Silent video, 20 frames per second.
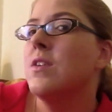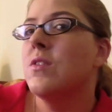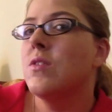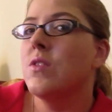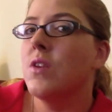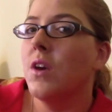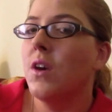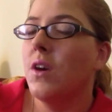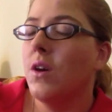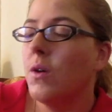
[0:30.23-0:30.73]

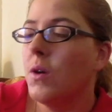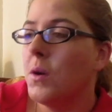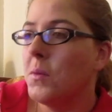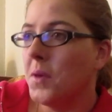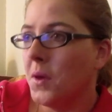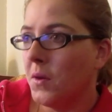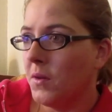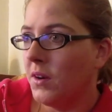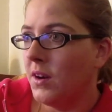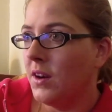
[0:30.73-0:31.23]
So I'm
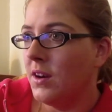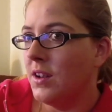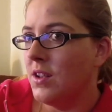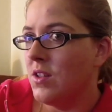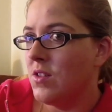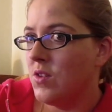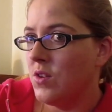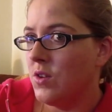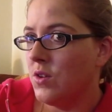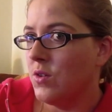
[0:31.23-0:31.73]
going in
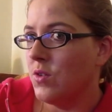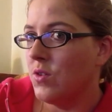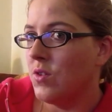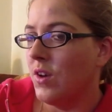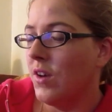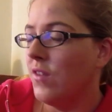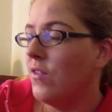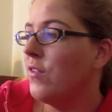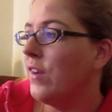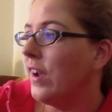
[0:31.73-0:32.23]
at two.
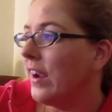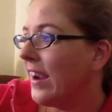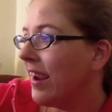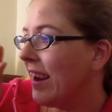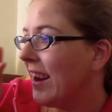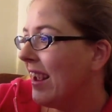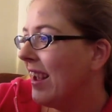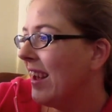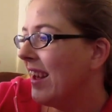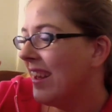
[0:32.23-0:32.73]
So I
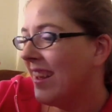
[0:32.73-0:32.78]
very,